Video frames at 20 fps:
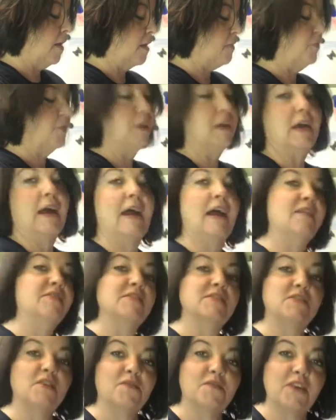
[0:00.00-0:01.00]
Thankfully, I have
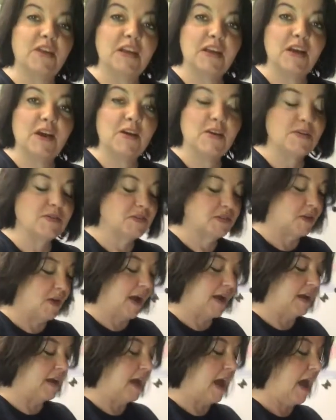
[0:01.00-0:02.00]
this on video, so
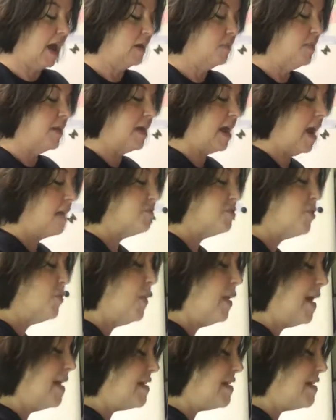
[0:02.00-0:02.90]
I can kind of recapture what